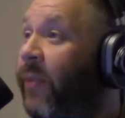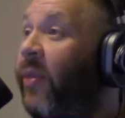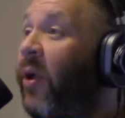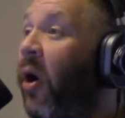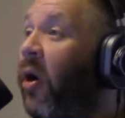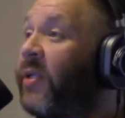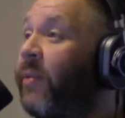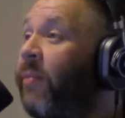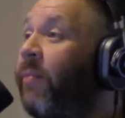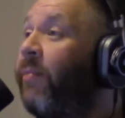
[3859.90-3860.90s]
there are
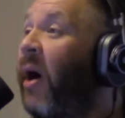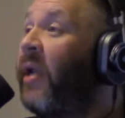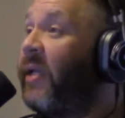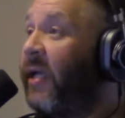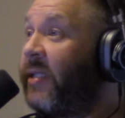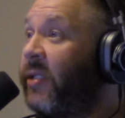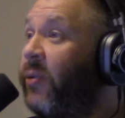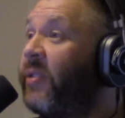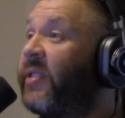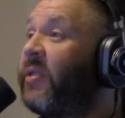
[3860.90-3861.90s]
some pundits
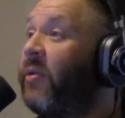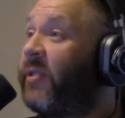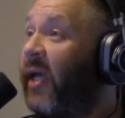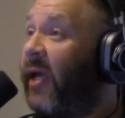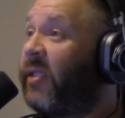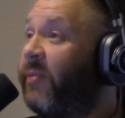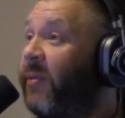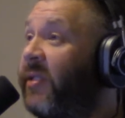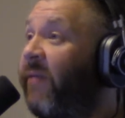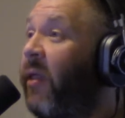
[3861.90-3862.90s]
who, s- who say it's
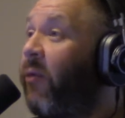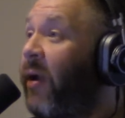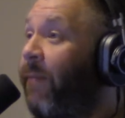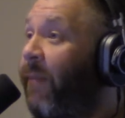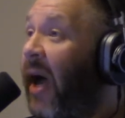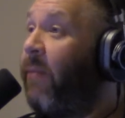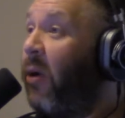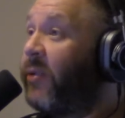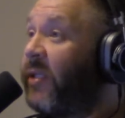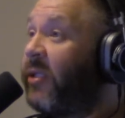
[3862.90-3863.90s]
specifically written by
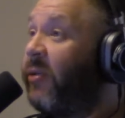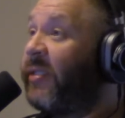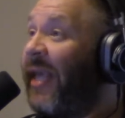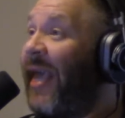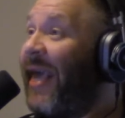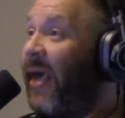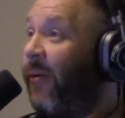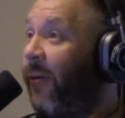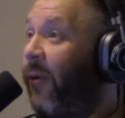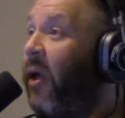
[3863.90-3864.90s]
Moses to say
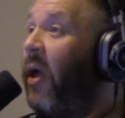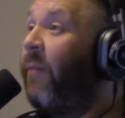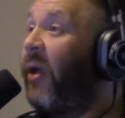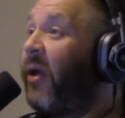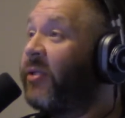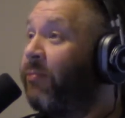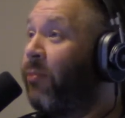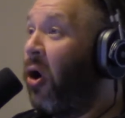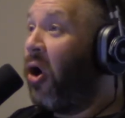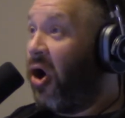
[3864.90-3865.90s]
kill because
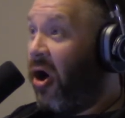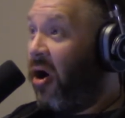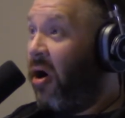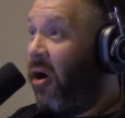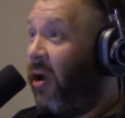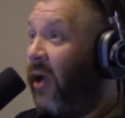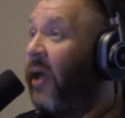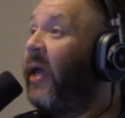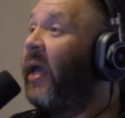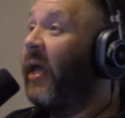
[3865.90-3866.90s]
murder
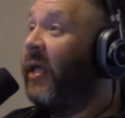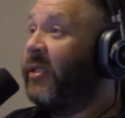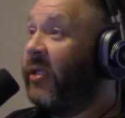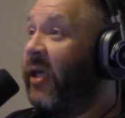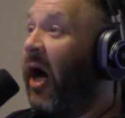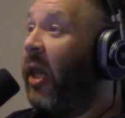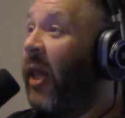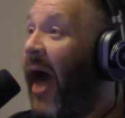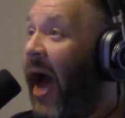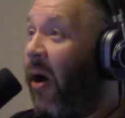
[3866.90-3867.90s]
is oh.
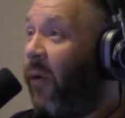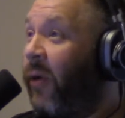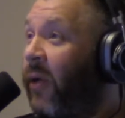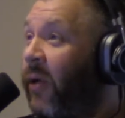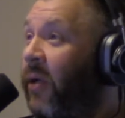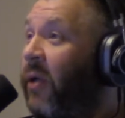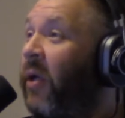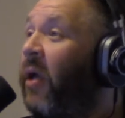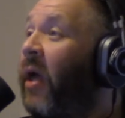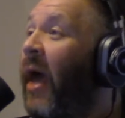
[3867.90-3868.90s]
allowed
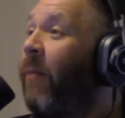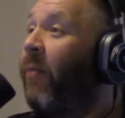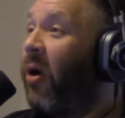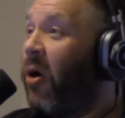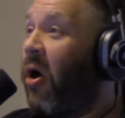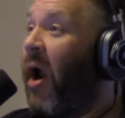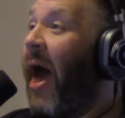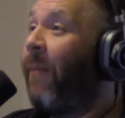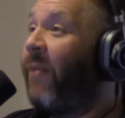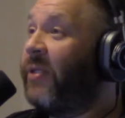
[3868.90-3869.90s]
and murder
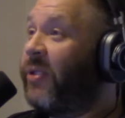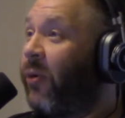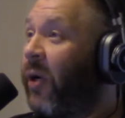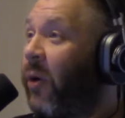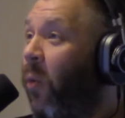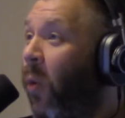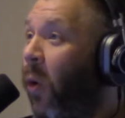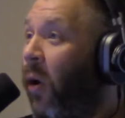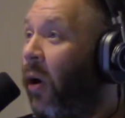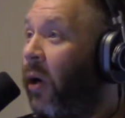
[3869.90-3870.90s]
happens during
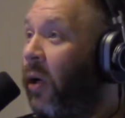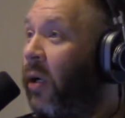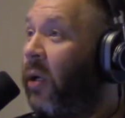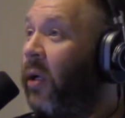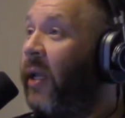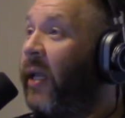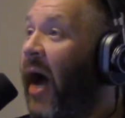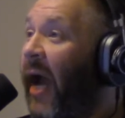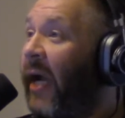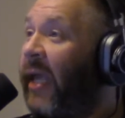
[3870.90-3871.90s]
war,
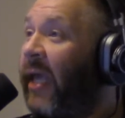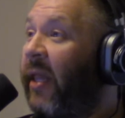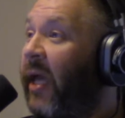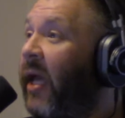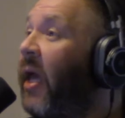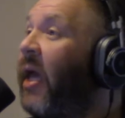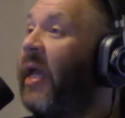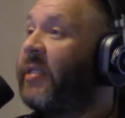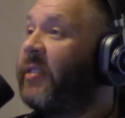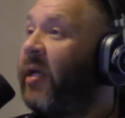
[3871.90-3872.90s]
not killing.
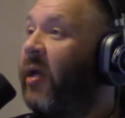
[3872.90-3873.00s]
It's